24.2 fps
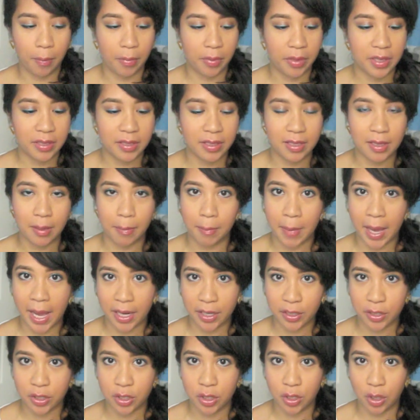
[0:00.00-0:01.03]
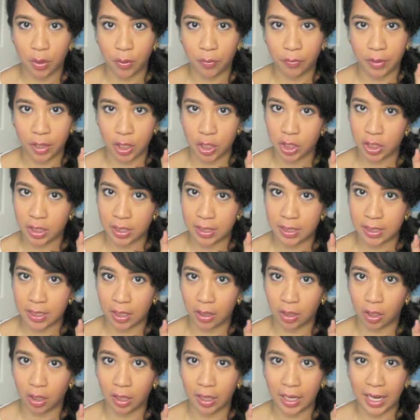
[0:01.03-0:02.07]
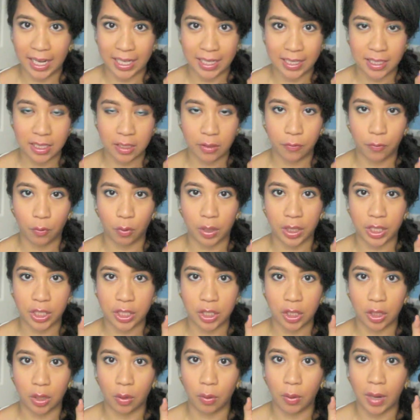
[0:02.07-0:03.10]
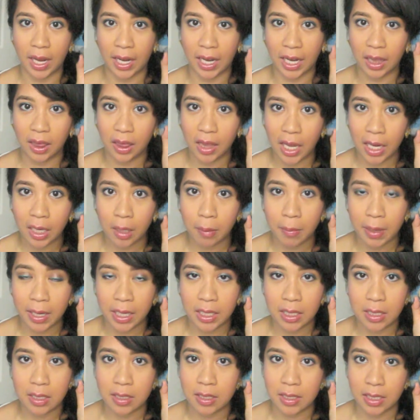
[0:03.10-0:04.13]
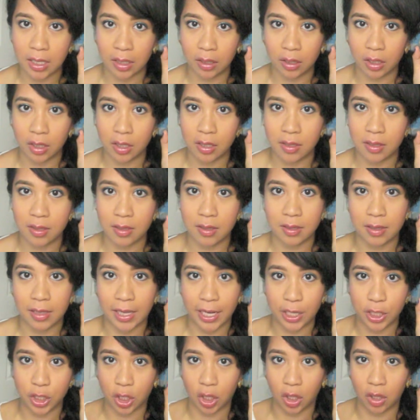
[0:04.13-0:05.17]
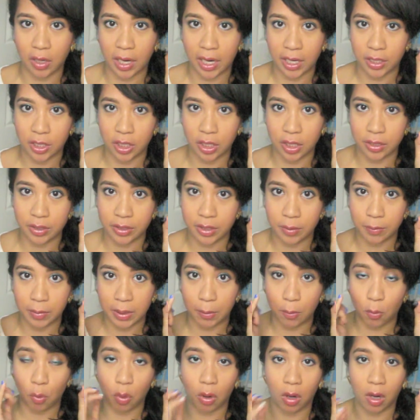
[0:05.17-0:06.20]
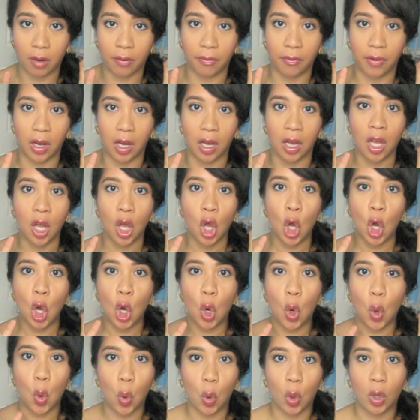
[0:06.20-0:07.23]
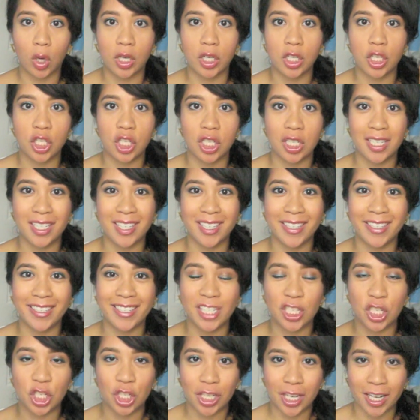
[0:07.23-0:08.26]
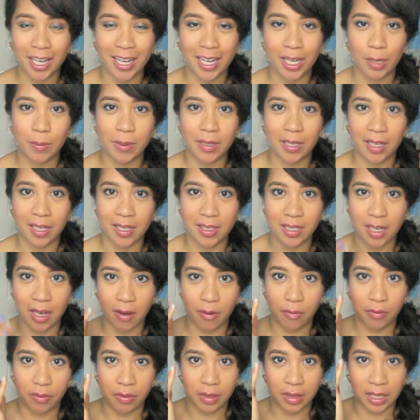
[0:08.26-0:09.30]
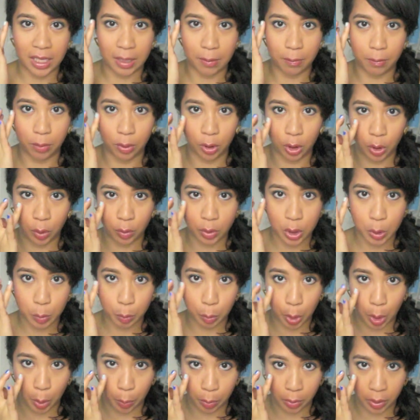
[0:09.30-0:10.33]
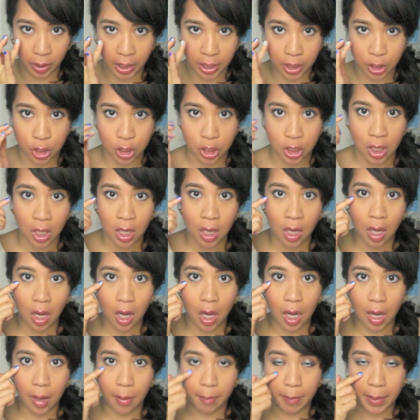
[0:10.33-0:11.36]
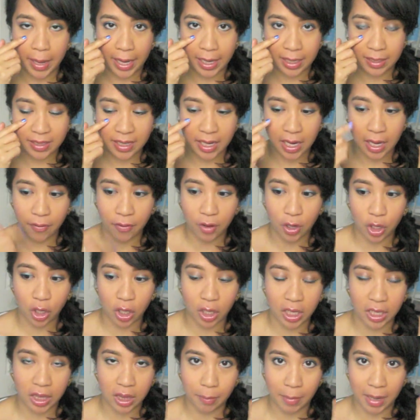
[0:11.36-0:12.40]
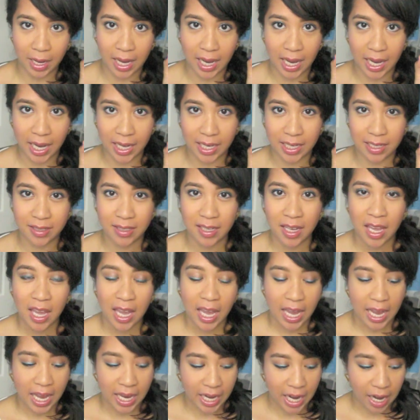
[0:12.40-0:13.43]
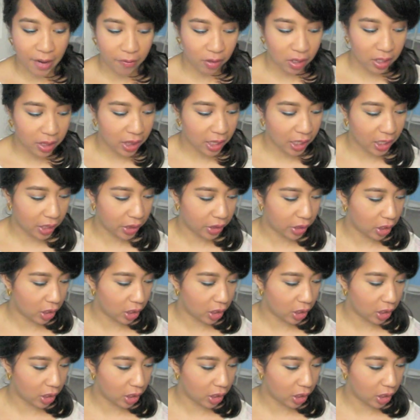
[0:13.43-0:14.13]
this is the MAC Studio Finish Concealer in NC42, and I like my concealers slash correctors to be more of a orangey shade because of the bluish purplish bags I have underneath my eyes, and everything at